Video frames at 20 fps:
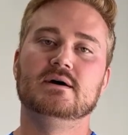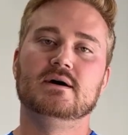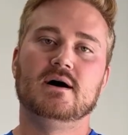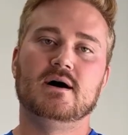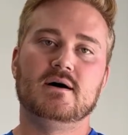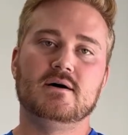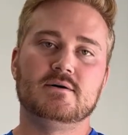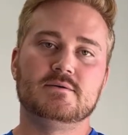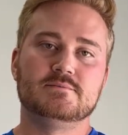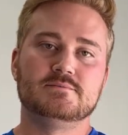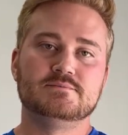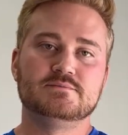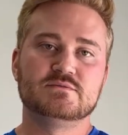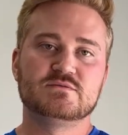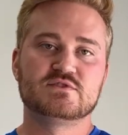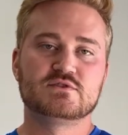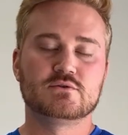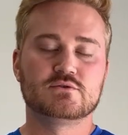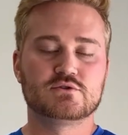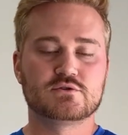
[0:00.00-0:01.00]

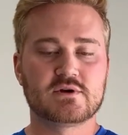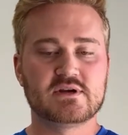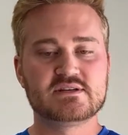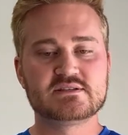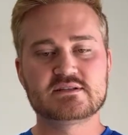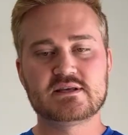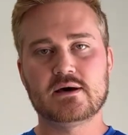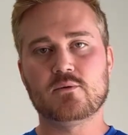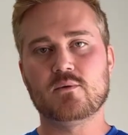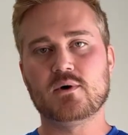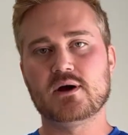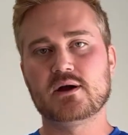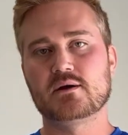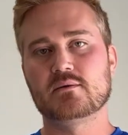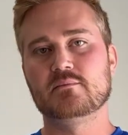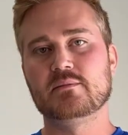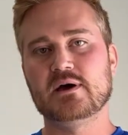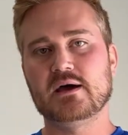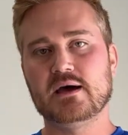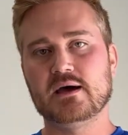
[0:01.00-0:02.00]
So trace that wire
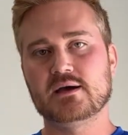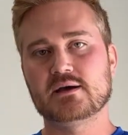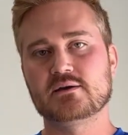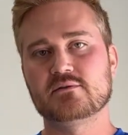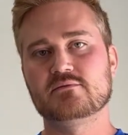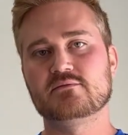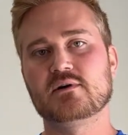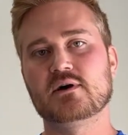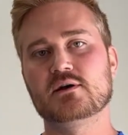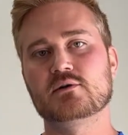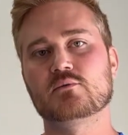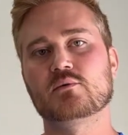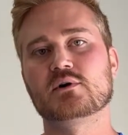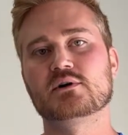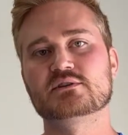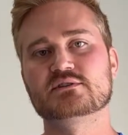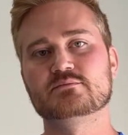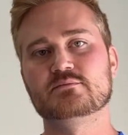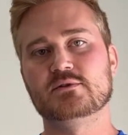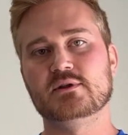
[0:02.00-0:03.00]
back, find
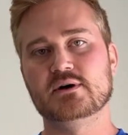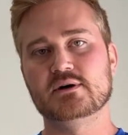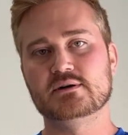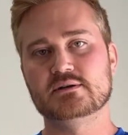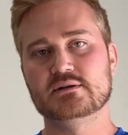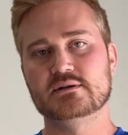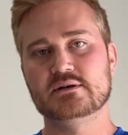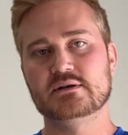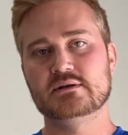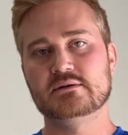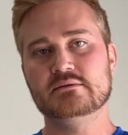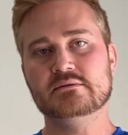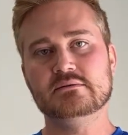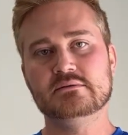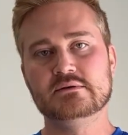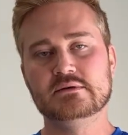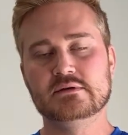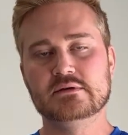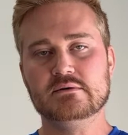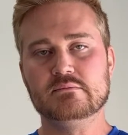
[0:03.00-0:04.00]
where it's plugged in,
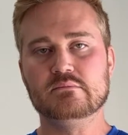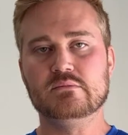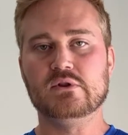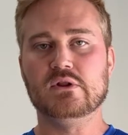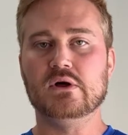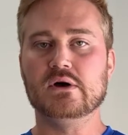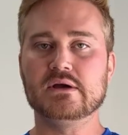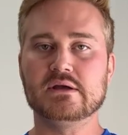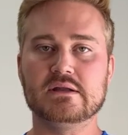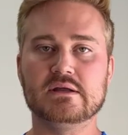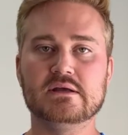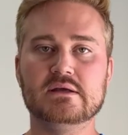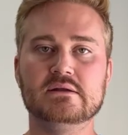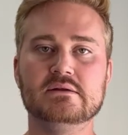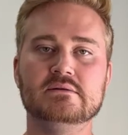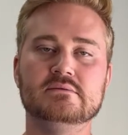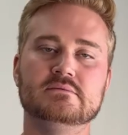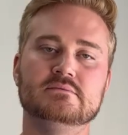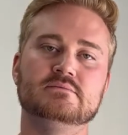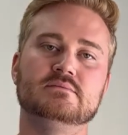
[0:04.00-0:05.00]
plug it
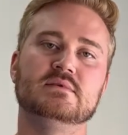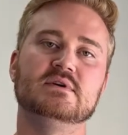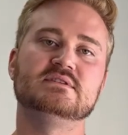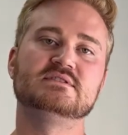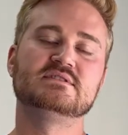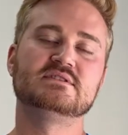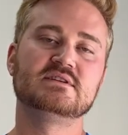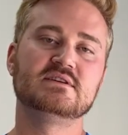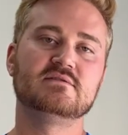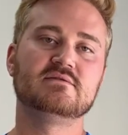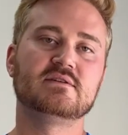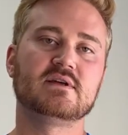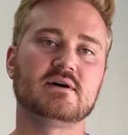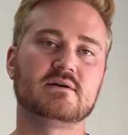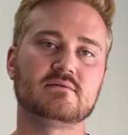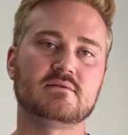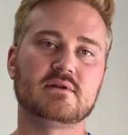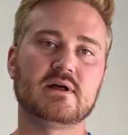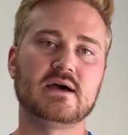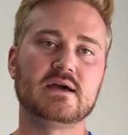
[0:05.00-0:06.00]
in, and see if
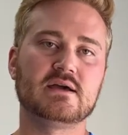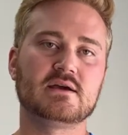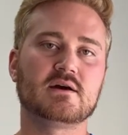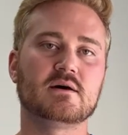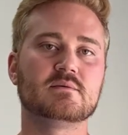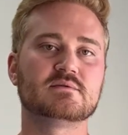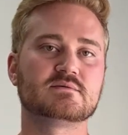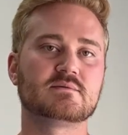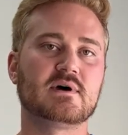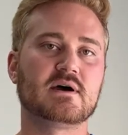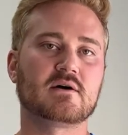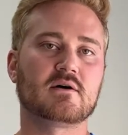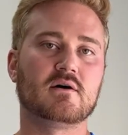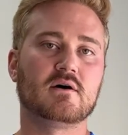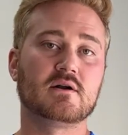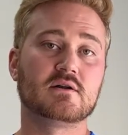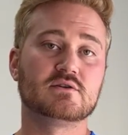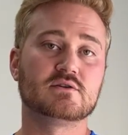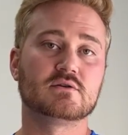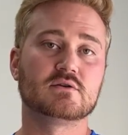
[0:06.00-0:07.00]
that light comes back
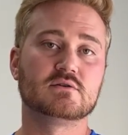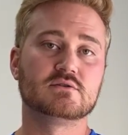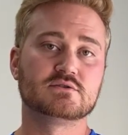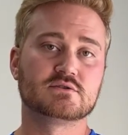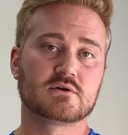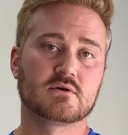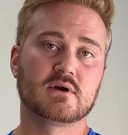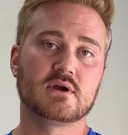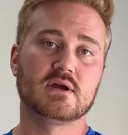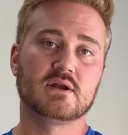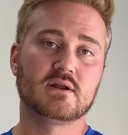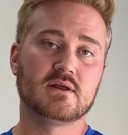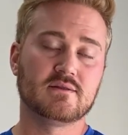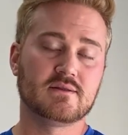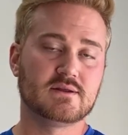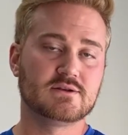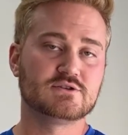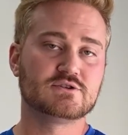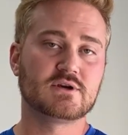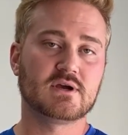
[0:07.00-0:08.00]
on and turns green, and
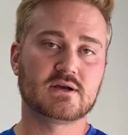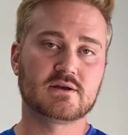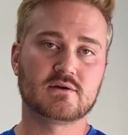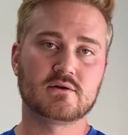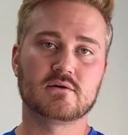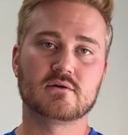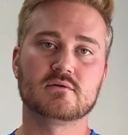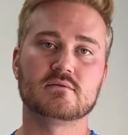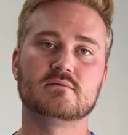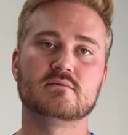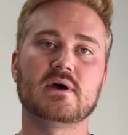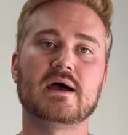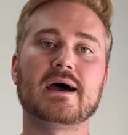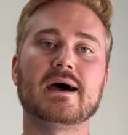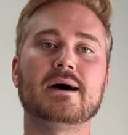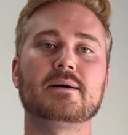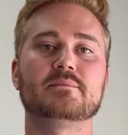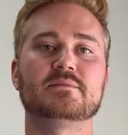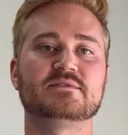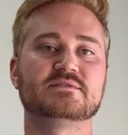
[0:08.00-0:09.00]
then check your
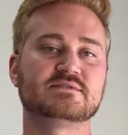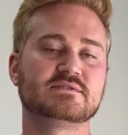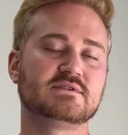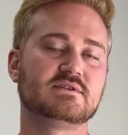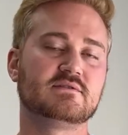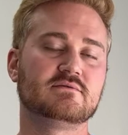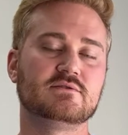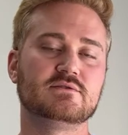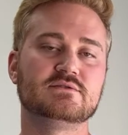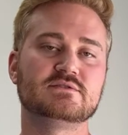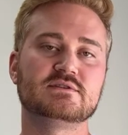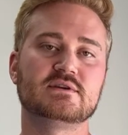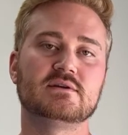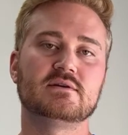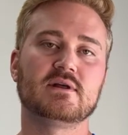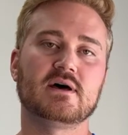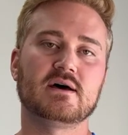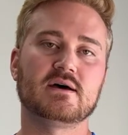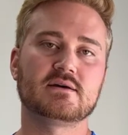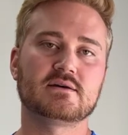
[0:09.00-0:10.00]
app and see if you see
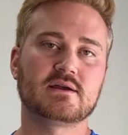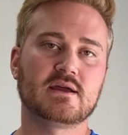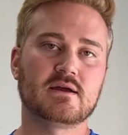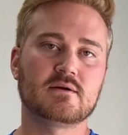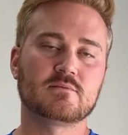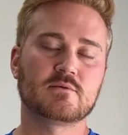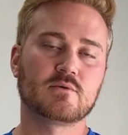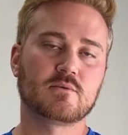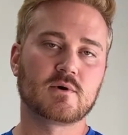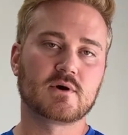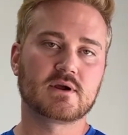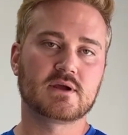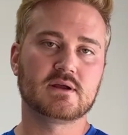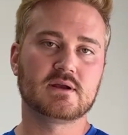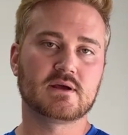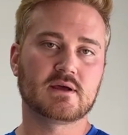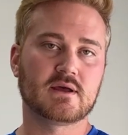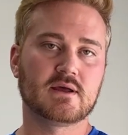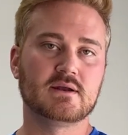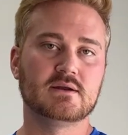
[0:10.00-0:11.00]
that camera
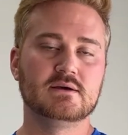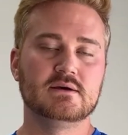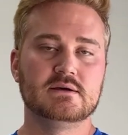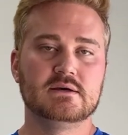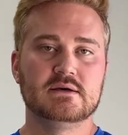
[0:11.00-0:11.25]
working again.